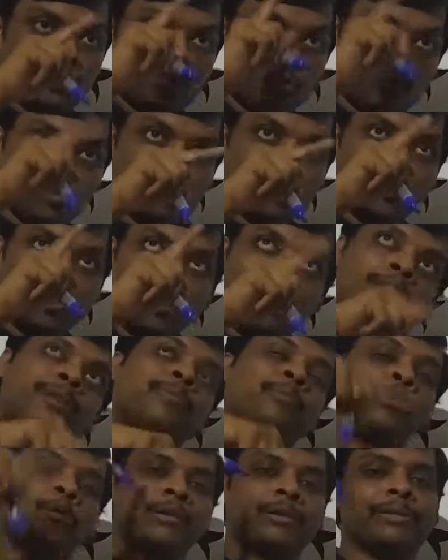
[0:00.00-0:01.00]
2 or
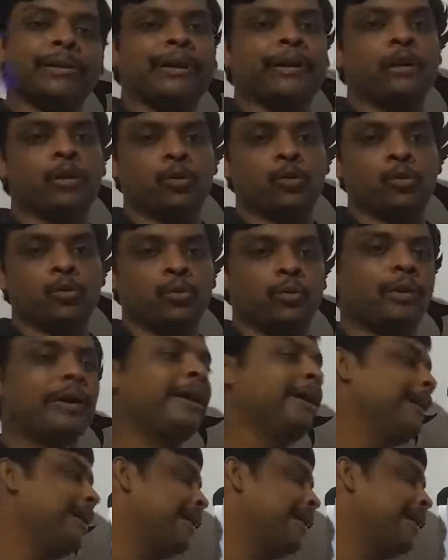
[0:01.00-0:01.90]
more than 2. And